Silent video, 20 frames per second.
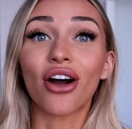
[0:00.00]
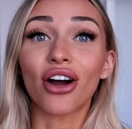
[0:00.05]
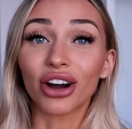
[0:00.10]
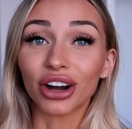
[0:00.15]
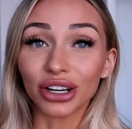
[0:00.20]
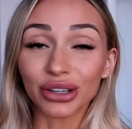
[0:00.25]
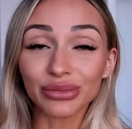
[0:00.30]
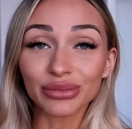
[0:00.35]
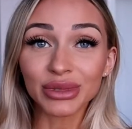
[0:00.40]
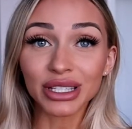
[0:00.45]

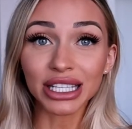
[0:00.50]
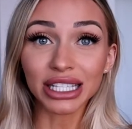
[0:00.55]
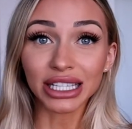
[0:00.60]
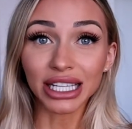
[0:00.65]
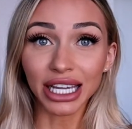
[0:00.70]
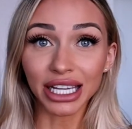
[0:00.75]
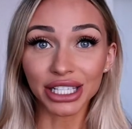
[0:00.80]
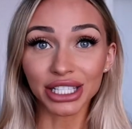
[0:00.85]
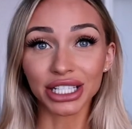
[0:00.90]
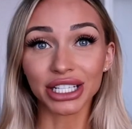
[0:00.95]
arms
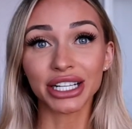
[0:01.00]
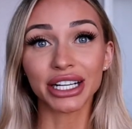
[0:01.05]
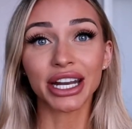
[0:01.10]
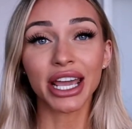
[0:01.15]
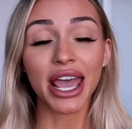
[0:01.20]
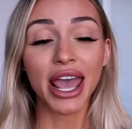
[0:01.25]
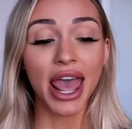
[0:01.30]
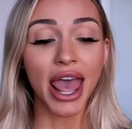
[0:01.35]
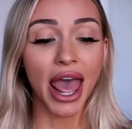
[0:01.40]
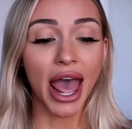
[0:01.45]
lasered,
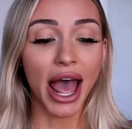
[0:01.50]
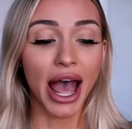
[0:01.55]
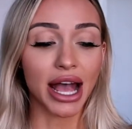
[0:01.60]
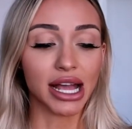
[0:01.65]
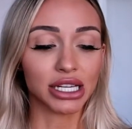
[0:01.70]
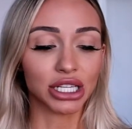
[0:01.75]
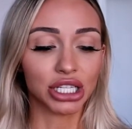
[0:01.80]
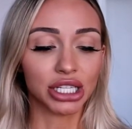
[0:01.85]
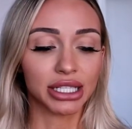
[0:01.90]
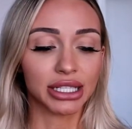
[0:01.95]

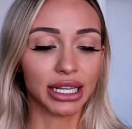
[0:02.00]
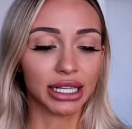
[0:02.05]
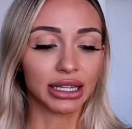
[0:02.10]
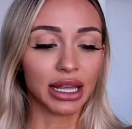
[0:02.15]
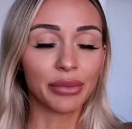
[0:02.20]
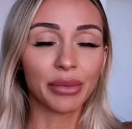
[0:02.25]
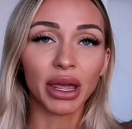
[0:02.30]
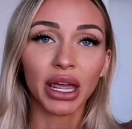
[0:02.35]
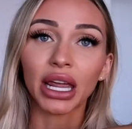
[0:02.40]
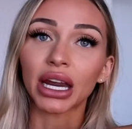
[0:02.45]
and she said
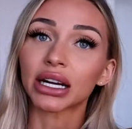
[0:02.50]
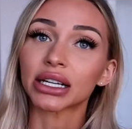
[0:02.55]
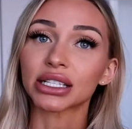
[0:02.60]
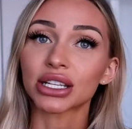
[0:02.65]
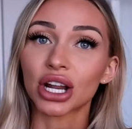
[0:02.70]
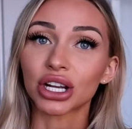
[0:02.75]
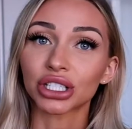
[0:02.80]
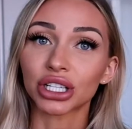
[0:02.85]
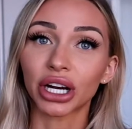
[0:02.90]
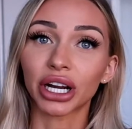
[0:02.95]
that my hair is
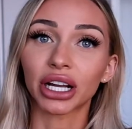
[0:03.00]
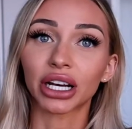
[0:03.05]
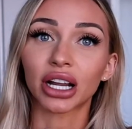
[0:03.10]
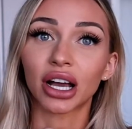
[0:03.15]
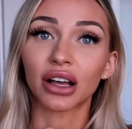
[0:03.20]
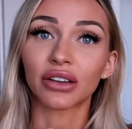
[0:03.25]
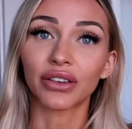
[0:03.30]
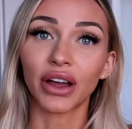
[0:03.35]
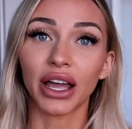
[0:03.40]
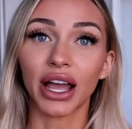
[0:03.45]
not dark
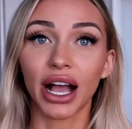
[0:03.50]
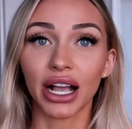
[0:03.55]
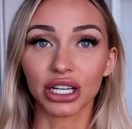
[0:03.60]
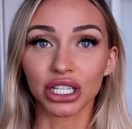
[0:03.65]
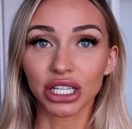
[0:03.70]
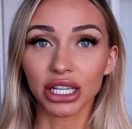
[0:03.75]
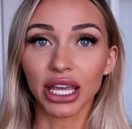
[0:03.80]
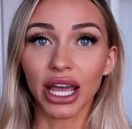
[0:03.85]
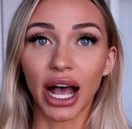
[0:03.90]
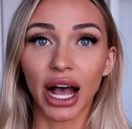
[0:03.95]
enough. I
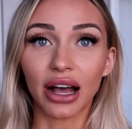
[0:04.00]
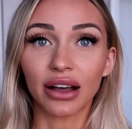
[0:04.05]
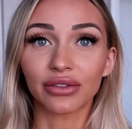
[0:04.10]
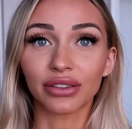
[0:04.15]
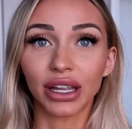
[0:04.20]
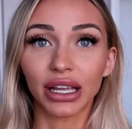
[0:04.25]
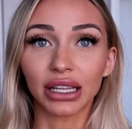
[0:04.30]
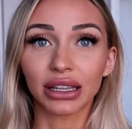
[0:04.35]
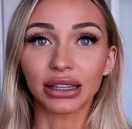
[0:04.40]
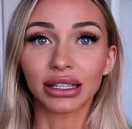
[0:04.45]
actually have
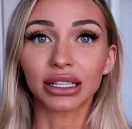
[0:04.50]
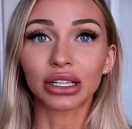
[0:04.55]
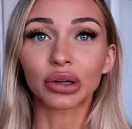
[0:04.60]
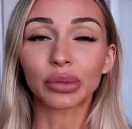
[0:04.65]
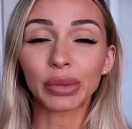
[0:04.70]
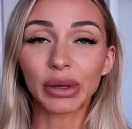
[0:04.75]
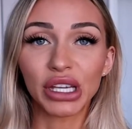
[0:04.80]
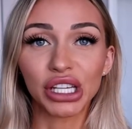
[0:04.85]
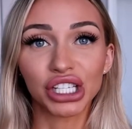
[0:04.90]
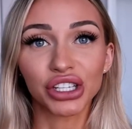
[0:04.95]
like little
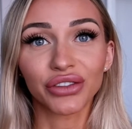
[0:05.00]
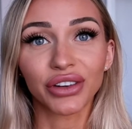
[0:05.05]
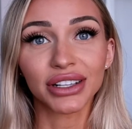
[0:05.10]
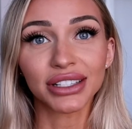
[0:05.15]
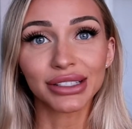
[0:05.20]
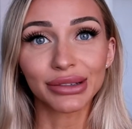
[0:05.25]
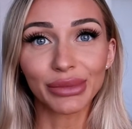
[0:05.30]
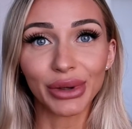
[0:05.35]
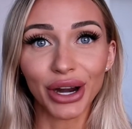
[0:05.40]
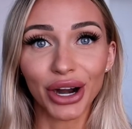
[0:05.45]
peach
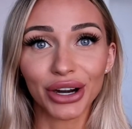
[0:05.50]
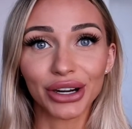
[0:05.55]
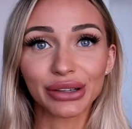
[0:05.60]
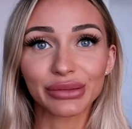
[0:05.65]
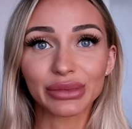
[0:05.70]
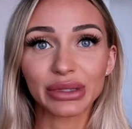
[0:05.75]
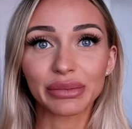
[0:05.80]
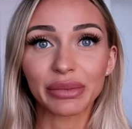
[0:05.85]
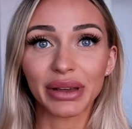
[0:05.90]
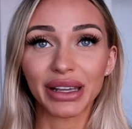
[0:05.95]
fuzz on my
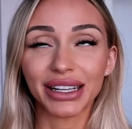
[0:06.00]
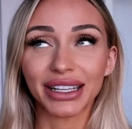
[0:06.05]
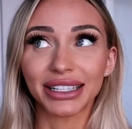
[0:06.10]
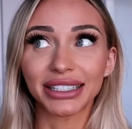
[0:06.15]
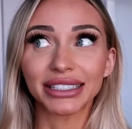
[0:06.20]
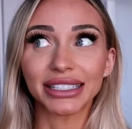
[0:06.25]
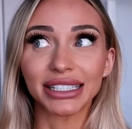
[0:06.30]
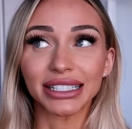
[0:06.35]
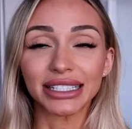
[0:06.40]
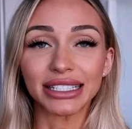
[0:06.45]
arms, but
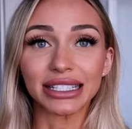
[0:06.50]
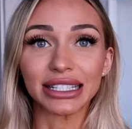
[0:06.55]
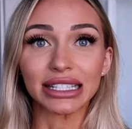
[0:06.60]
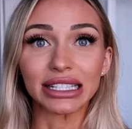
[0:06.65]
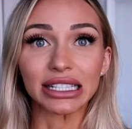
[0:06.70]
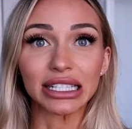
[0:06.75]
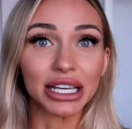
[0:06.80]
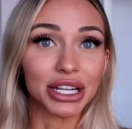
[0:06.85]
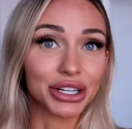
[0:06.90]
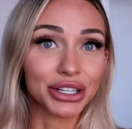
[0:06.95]
it is
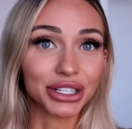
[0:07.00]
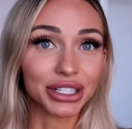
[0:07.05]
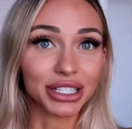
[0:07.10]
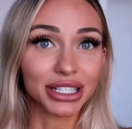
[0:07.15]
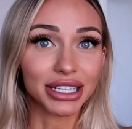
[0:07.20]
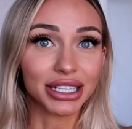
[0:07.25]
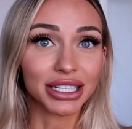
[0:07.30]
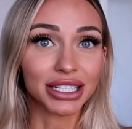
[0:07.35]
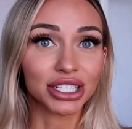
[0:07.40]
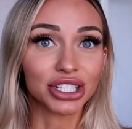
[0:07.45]

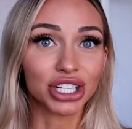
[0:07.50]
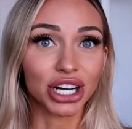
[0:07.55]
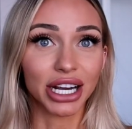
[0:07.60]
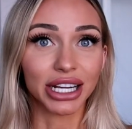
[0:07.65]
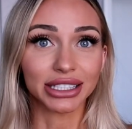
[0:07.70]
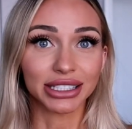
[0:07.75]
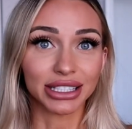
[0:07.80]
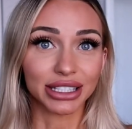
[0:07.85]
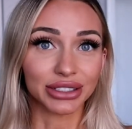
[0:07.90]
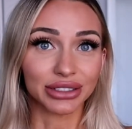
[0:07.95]
literally
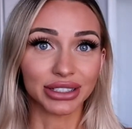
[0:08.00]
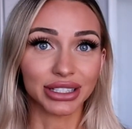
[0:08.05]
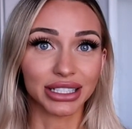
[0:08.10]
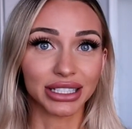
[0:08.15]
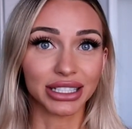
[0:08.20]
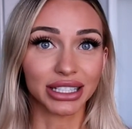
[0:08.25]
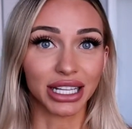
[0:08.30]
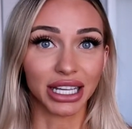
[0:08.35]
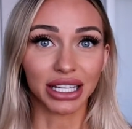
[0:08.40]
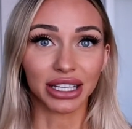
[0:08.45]

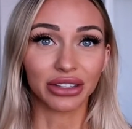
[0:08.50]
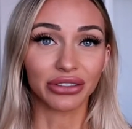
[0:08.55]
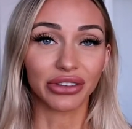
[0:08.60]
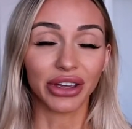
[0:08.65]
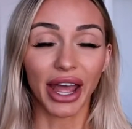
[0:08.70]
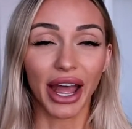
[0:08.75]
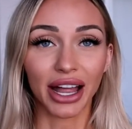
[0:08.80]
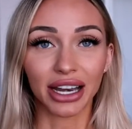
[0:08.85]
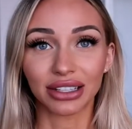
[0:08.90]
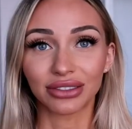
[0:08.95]
translucent, like you
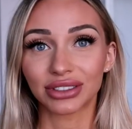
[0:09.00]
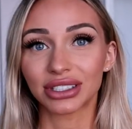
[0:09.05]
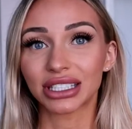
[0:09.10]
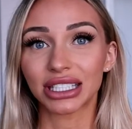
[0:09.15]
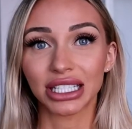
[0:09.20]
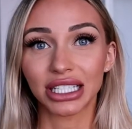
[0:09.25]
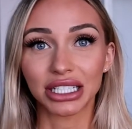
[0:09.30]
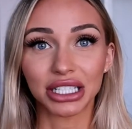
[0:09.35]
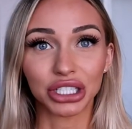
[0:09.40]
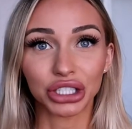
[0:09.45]
can't even
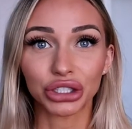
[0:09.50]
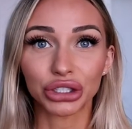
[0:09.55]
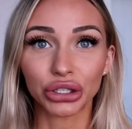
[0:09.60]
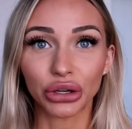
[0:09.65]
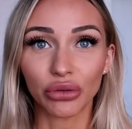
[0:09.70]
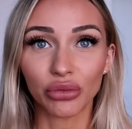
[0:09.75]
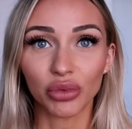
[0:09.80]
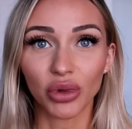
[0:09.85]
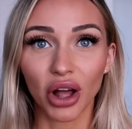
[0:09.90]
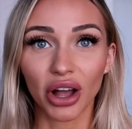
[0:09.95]
see it. It's
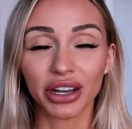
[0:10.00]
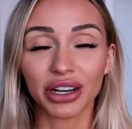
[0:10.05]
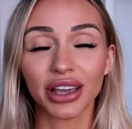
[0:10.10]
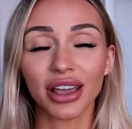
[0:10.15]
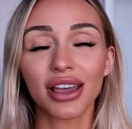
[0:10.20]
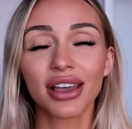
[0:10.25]
so blonde,